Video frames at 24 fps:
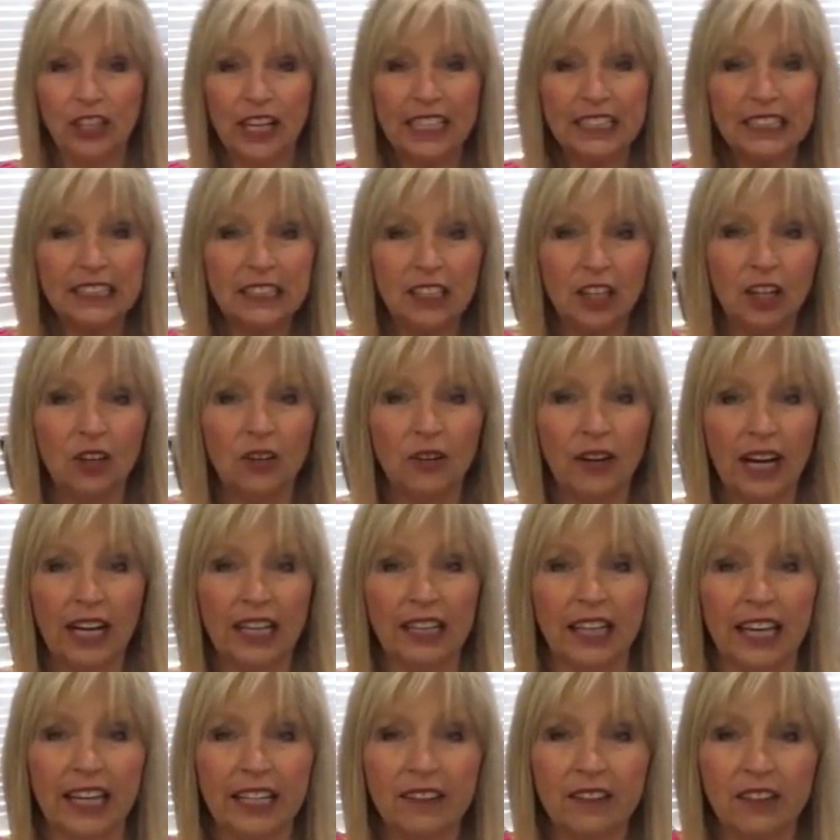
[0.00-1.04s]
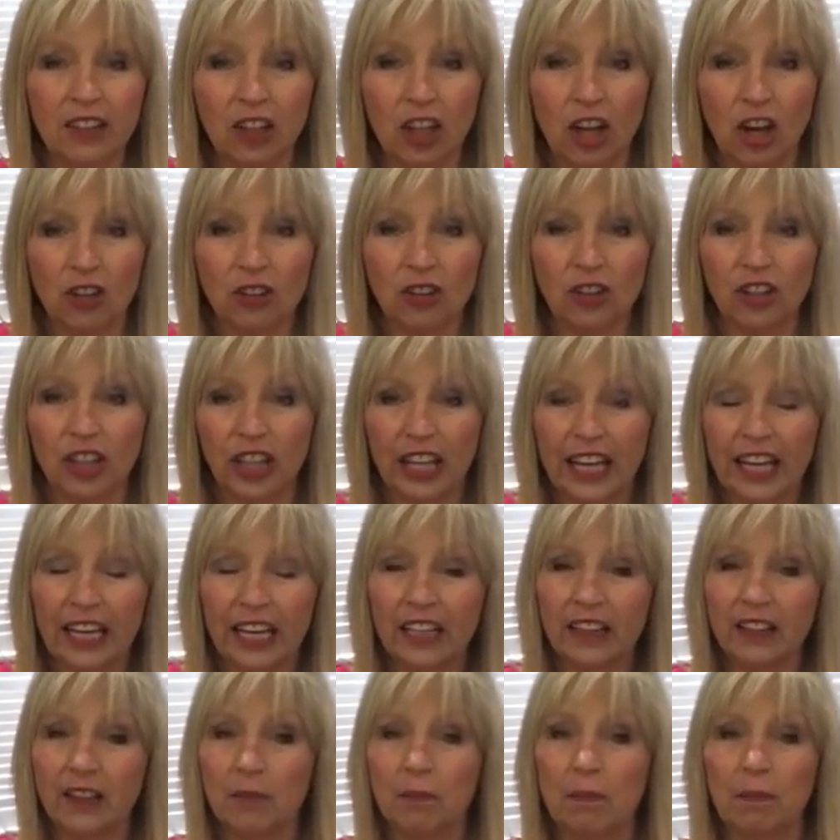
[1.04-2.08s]
guys know I like the longer
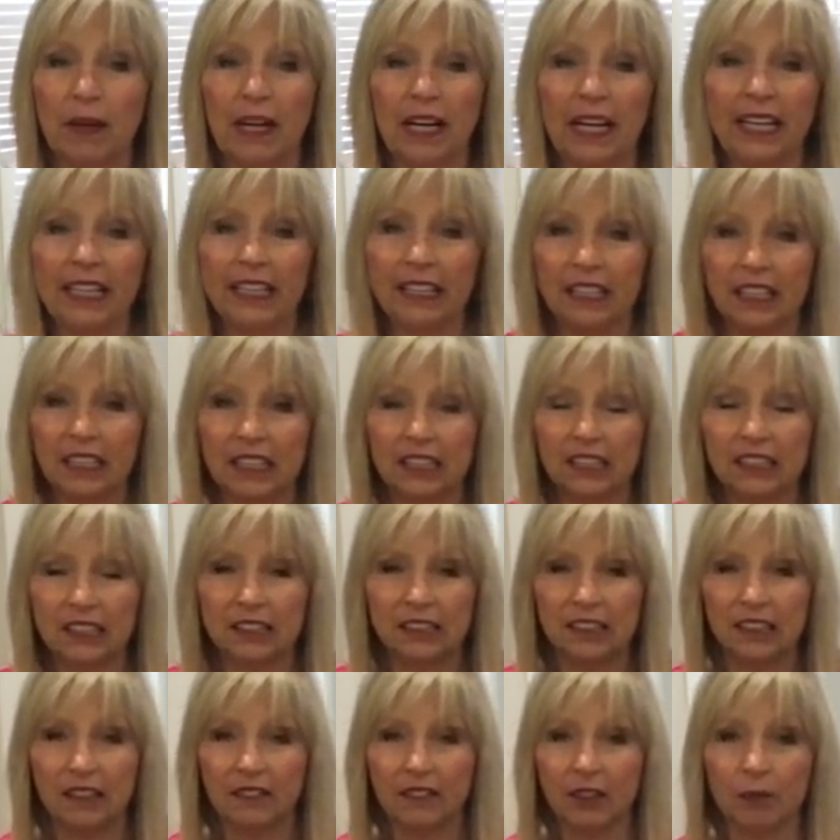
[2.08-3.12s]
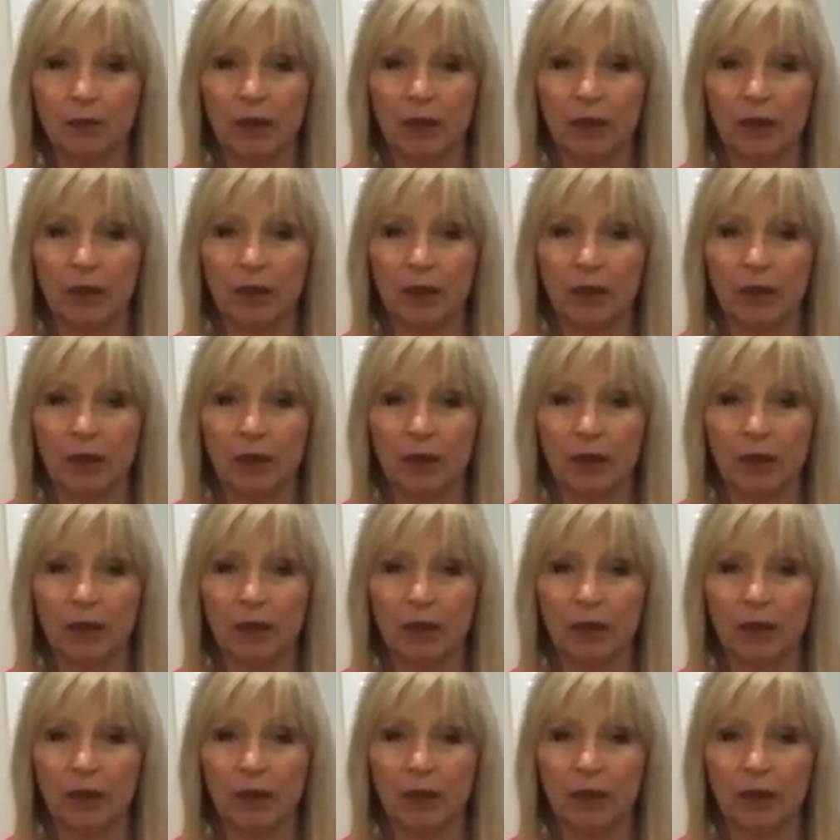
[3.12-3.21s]
length, but with the